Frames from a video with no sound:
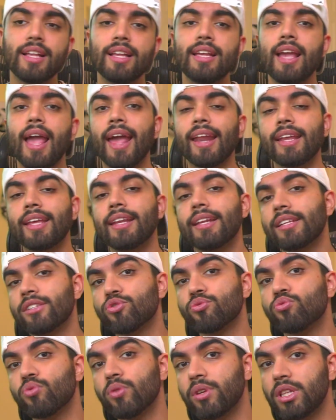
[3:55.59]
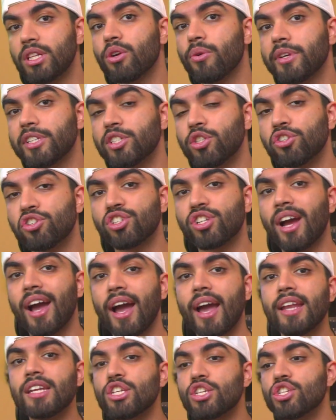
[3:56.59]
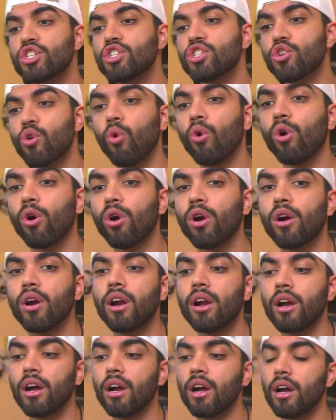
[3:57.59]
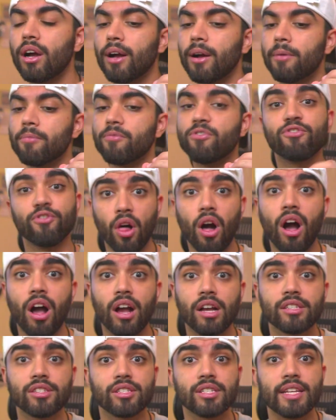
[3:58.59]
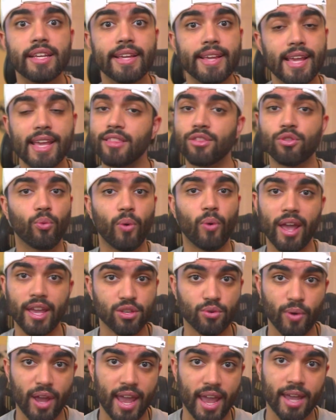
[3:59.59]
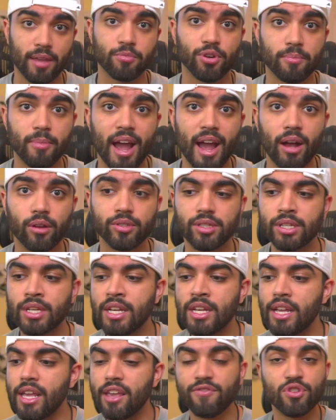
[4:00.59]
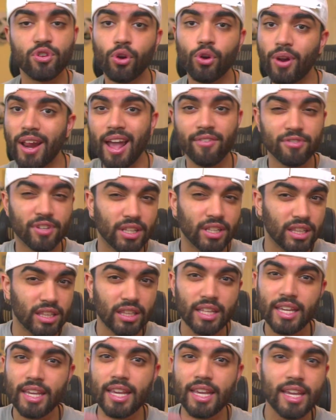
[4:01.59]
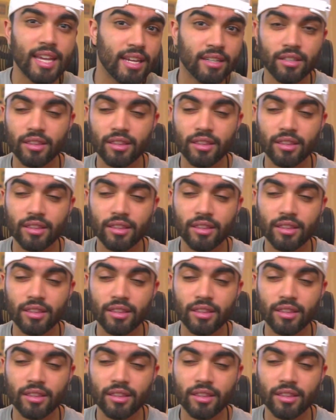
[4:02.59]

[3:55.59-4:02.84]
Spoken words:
and it is really going to shine your flaws in the you aim your mouse. If you don't have clean,